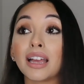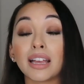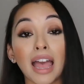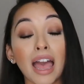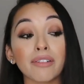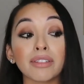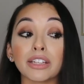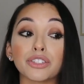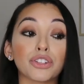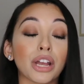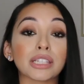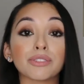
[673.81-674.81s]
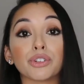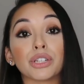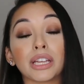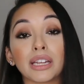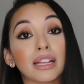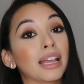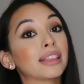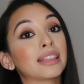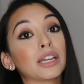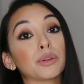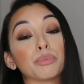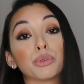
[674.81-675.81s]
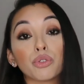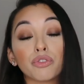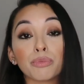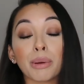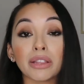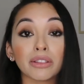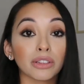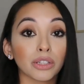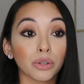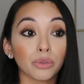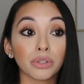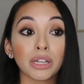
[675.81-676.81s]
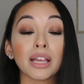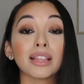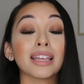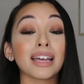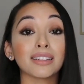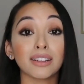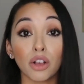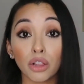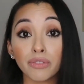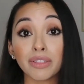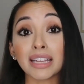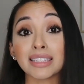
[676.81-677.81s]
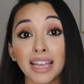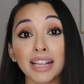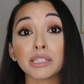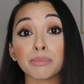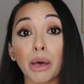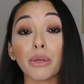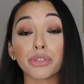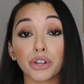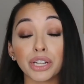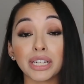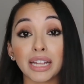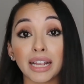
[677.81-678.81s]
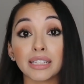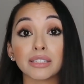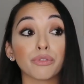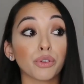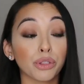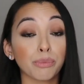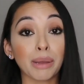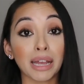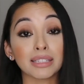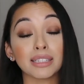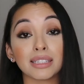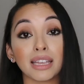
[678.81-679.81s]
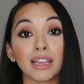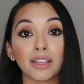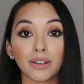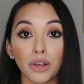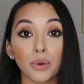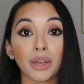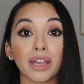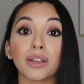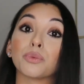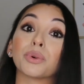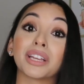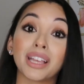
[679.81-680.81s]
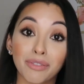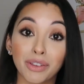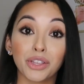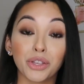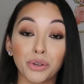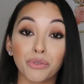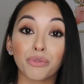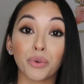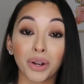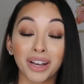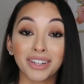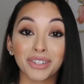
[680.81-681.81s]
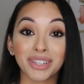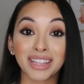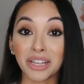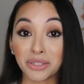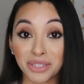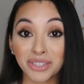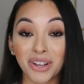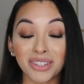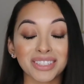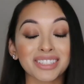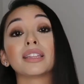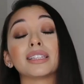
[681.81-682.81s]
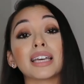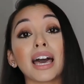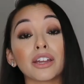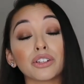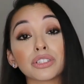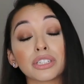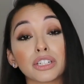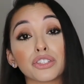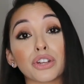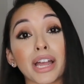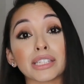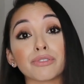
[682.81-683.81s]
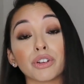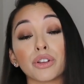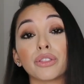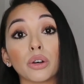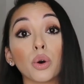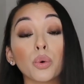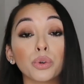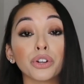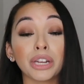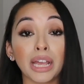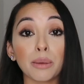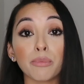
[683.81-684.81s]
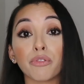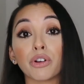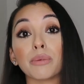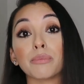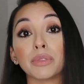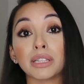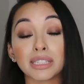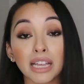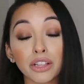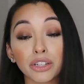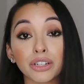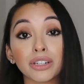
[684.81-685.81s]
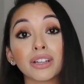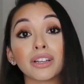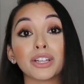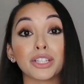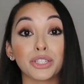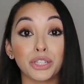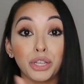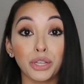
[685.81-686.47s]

have that transferred in, get that approved by the loan. All of that takes about 30 days for the bank to say, okay, we're giving you $400,000. The title is going to transfer the owner name from the seller to